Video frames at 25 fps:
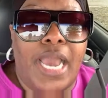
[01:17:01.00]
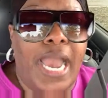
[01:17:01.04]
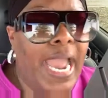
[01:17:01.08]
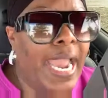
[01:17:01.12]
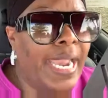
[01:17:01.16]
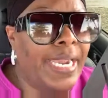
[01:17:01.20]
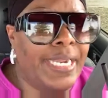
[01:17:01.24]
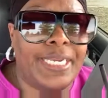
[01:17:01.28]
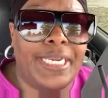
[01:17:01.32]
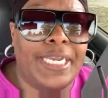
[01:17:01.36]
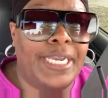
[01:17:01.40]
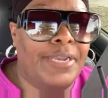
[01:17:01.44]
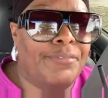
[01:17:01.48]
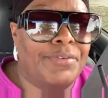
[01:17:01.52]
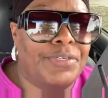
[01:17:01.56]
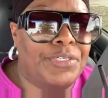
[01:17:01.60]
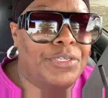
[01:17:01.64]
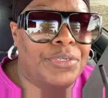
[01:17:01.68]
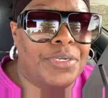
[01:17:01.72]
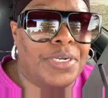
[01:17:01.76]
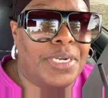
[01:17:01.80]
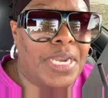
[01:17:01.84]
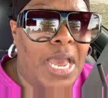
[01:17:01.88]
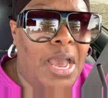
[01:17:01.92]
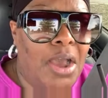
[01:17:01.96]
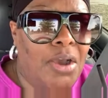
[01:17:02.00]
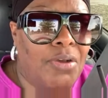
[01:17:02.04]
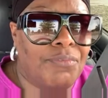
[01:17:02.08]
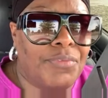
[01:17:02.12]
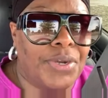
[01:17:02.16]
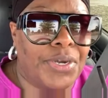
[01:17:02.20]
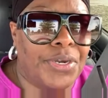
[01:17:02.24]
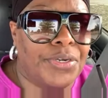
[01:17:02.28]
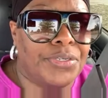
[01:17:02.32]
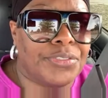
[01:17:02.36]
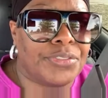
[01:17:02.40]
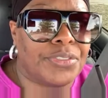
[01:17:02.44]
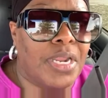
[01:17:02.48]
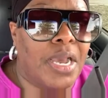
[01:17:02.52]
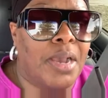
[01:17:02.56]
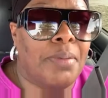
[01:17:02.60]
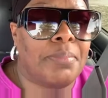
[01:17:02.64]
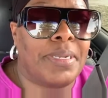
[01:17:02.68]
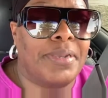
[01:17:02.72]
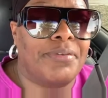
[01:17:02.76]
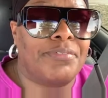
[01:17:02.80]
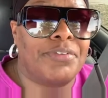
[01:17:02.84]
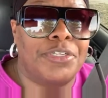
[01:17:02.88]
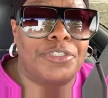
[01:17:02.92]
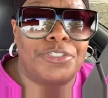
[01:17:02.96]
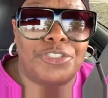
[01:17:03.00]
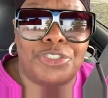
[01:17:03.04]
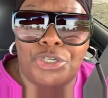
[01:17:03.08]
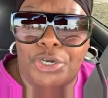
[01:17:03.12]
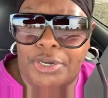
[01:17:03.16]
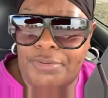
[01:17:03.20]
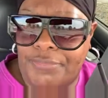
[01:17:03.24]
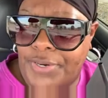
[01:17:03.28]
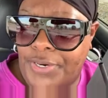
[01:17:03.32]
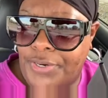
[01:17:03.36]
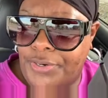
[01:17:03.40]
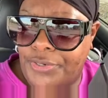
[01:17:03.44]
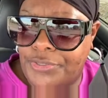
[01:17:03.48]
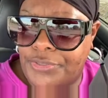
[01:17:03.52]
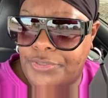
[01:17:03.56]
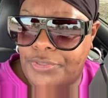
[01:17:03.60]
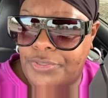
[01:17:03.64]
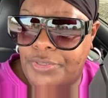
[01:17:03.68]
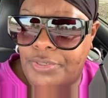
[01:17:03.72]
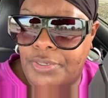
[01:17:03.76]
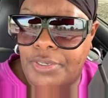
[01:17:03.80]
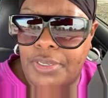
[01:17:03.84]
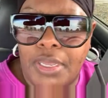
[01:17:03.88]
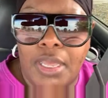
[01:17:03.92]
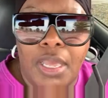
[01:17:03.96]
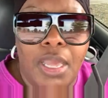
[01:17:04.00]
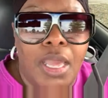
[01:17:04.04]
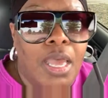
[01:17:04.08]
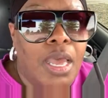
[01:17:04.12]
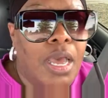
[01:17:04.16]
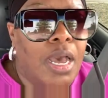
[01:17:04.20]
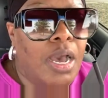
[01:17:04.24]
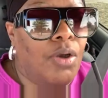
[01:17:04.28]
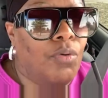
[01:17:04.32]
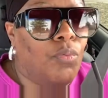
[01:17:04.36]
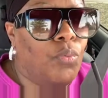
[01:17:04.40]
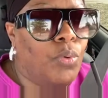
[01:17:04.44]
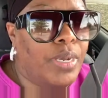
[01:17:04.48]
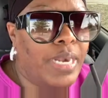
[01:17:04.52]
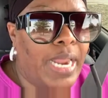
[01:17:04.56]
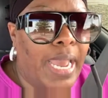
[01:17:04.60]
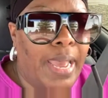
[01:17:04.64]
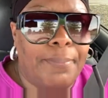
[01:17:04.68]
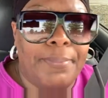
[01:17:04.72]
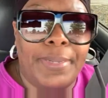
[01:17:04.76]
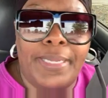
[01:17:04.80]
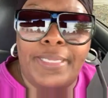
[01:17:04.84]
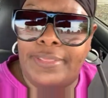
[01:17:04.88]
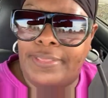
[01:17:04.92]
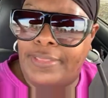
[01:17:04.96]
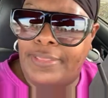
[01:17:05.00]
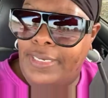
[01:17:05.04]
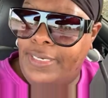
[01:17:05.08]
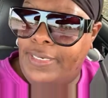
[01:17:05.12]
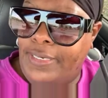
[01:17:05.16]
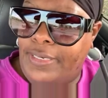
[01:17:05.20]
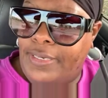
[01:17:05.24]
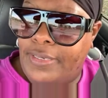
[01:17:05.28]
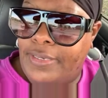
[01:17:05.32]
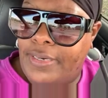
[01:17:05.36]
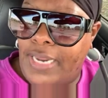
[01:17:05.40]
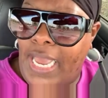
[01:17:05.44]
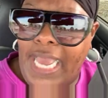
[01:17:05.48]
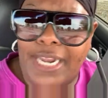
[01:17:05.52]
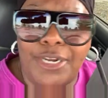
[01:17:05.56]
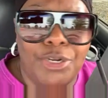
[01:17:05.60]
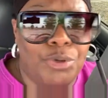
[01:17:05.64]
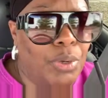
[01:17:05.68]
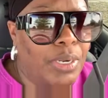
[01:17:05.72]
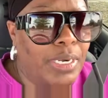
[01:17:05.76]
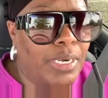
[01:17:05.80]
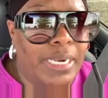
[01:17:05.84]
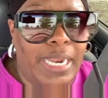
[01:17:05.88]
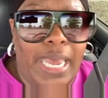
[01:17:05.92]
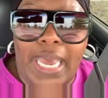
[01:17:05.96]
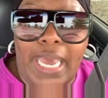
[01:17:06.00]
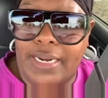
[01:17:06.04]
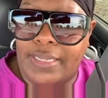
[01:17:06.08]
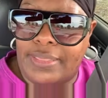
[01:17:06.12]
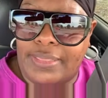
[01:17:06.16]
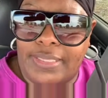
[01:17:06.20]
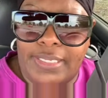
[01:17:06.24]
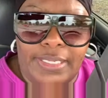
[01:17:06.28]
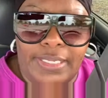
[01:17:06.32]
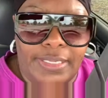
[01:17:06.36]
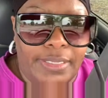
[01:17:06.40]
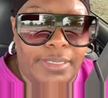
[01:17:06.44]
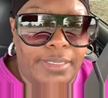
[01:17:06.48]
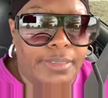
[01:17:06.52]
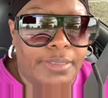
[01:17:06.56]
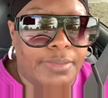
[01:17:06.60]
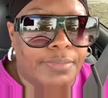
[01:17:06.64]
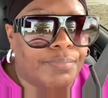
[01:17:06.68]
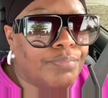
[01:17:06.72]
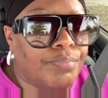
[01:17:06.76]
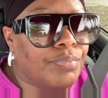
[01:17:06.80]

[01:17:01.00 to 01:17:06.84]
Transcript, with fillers: I ain't giving you the long version. I'm giving you the short version of what I've been thinking. I do a lot of thinking.